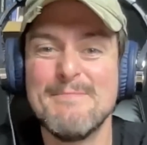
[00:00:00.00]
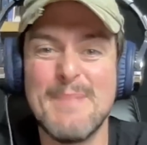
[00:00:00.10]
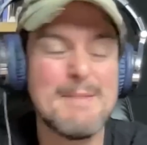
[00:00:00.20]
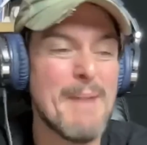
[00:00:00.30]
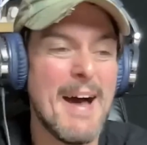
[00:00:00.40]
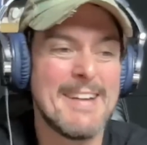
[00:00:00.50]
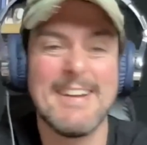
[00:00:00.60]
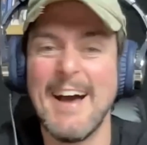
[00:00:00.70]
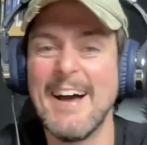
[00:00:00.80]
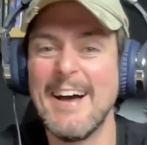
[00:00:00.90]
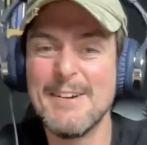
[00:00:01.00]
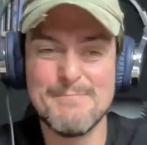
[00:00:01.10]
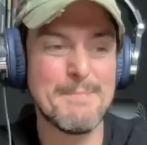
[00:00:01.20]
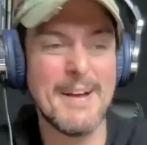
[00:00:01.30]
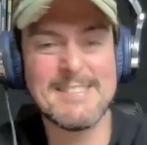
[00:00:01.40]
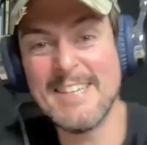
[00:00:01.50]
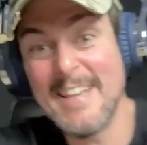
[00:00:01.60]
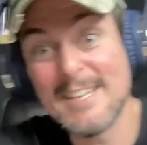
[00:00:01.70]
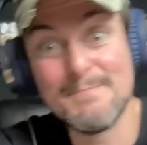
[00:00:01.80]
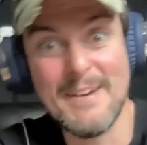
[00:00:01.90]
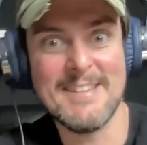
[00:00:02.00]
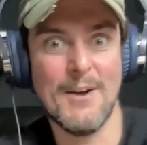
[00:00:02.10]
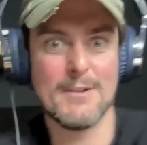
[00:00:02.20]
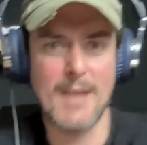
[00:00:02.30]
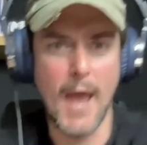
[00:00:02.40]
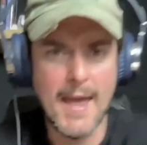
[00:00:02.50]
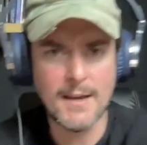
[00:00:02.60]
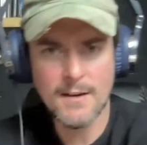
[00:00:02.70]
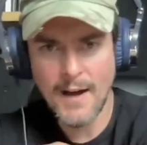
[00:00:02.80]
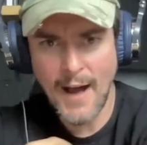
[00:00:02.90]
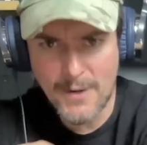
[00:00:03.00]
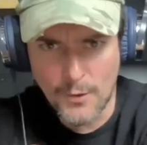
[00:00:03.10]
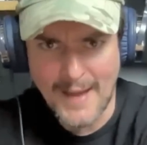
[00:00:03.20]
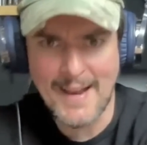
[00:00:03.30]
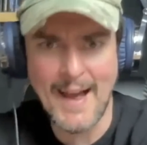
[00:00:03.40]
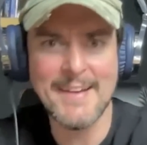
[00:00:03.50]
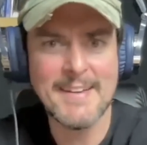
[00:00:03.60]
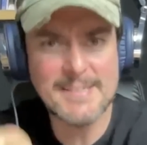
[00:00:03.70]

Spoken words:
big bad CDS might notice, hey, I know that guy.